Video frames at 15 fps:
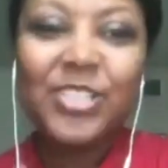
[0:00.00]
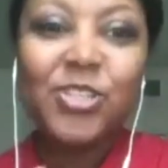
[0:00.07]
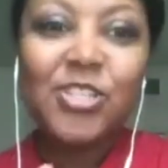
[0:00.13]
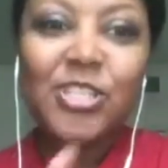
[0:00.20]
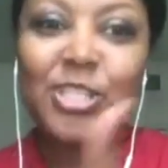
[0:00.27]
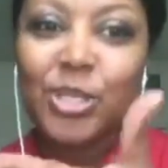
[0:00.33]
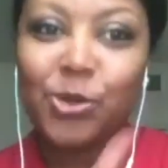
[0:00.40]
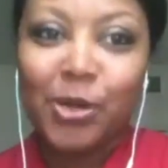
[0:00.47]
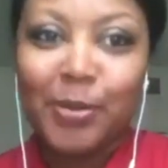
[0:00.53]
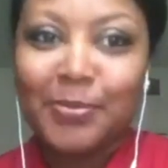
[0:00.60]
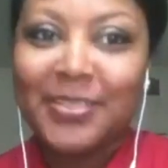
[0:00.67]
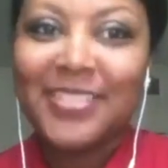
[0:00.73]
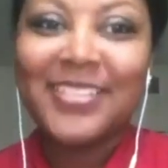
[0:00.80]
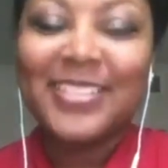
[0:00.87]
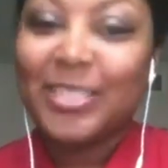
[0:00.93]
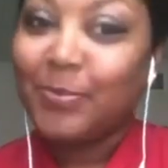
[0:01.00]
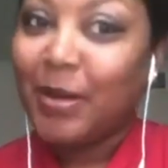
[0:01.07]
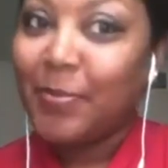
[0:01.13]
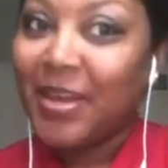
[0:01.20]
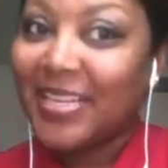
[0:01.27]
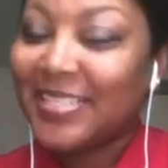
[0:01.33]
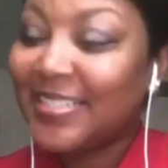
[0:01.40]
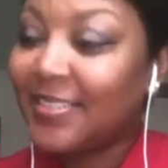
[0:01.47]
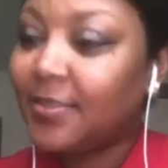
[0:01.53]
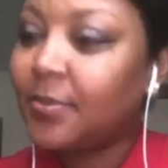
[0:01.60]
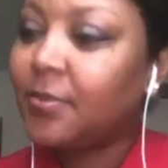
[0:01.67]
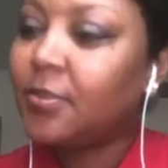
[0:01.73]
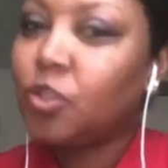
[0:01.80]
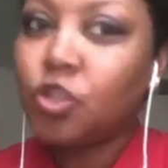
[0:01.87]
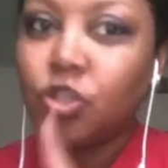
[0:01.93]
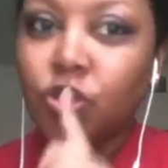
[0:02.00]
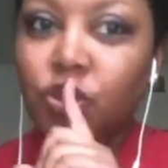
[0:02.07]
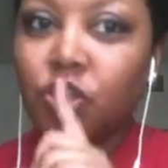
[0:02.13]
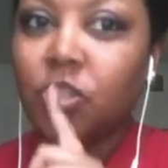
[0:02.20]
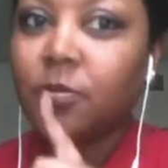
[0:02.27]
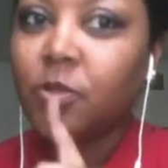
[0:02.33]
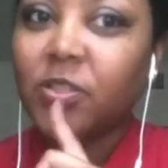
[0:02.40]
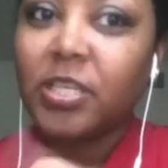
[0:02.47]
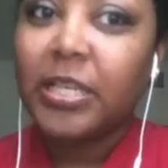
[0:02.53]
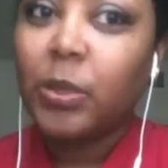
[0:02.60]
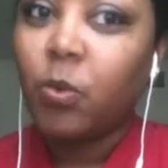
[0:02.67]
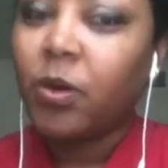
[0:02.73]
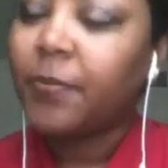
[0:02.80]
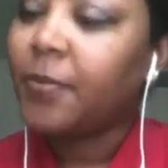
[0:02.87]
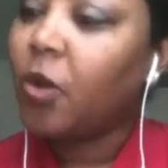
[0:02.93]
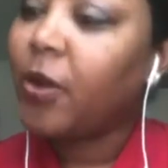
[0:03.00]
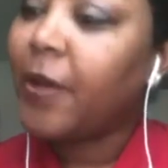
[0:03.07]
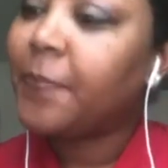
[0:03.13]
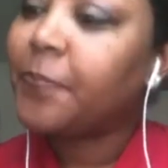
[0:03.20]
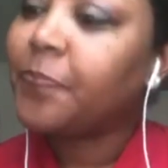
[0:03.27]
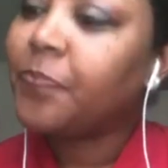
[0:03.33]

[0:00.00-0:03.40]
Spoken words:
to the script. Do my best. I'm telling you what. Okay.